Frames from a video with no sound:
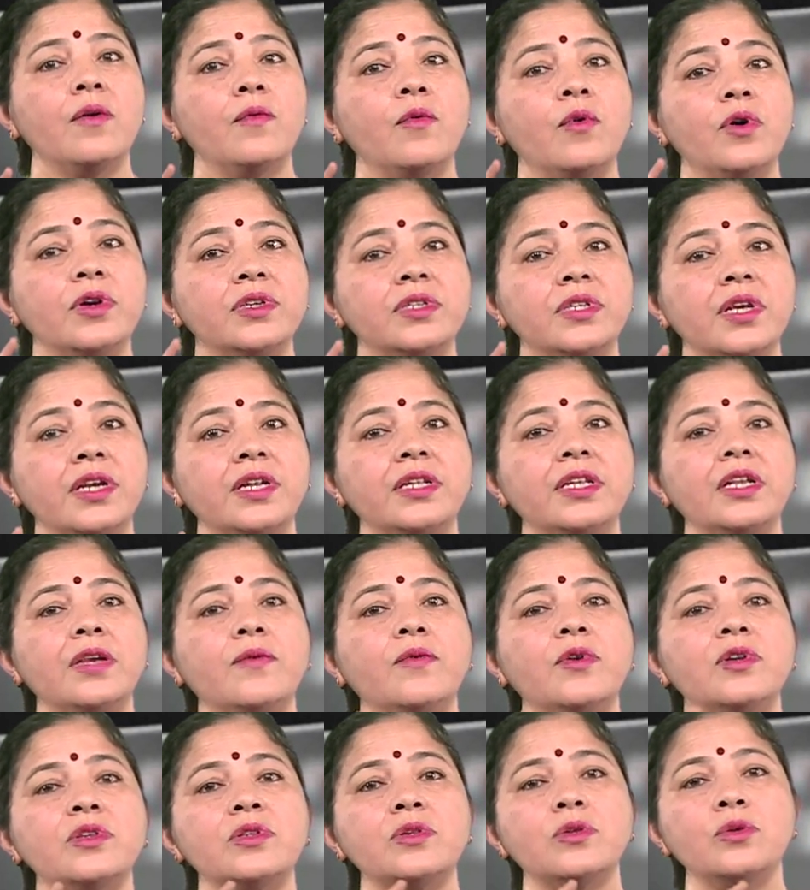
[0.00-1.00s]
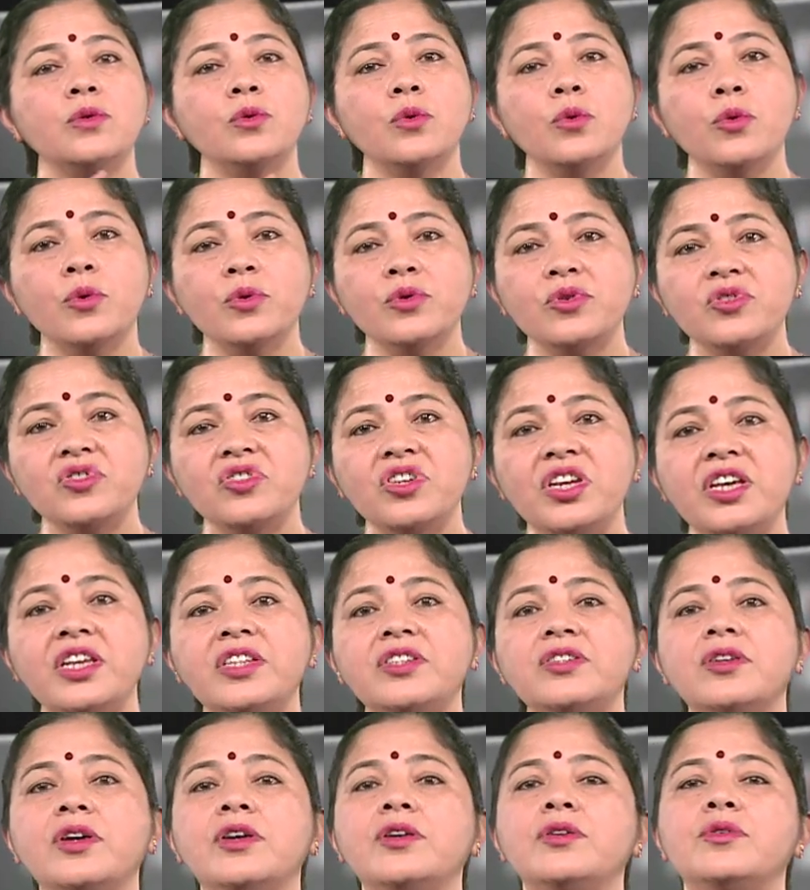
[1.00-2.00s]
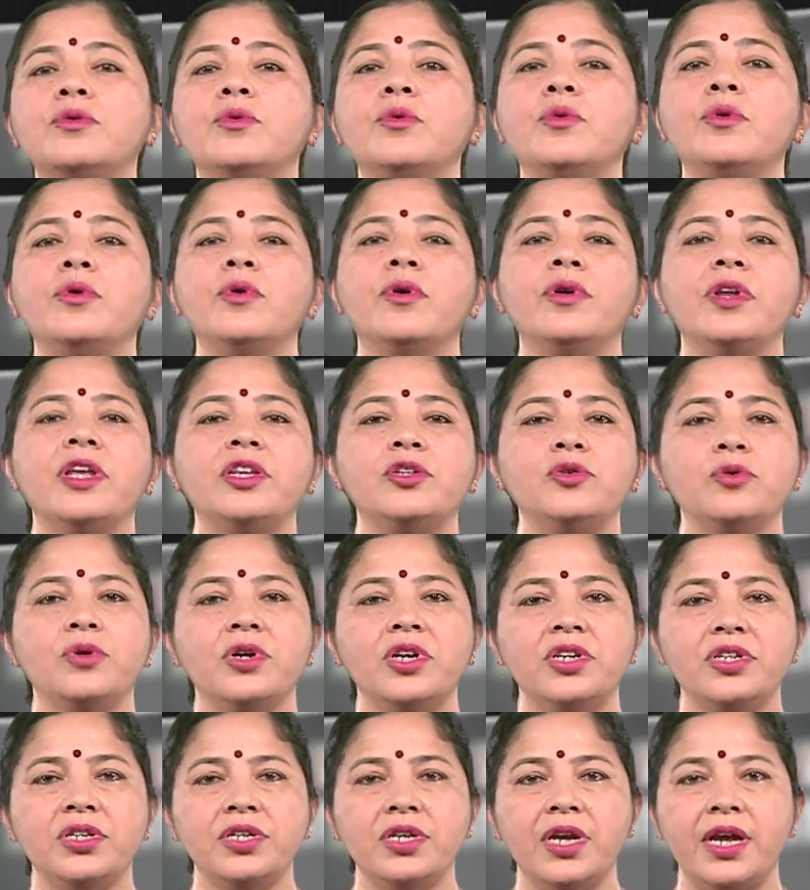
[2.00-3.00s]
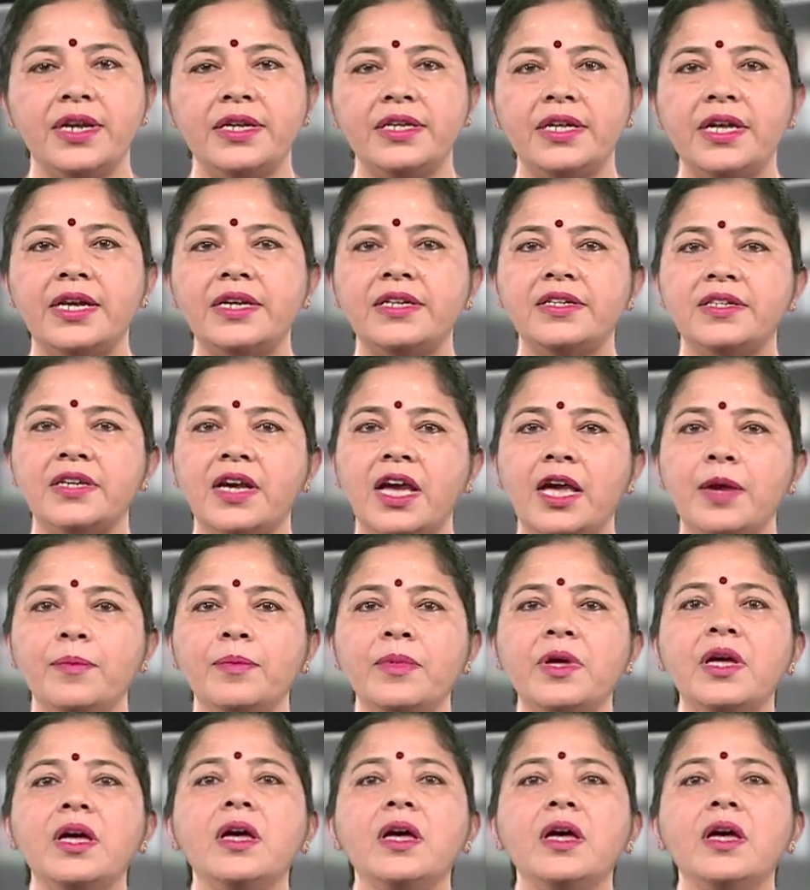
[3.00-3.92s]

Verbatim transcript: was that there was no state control on education at that time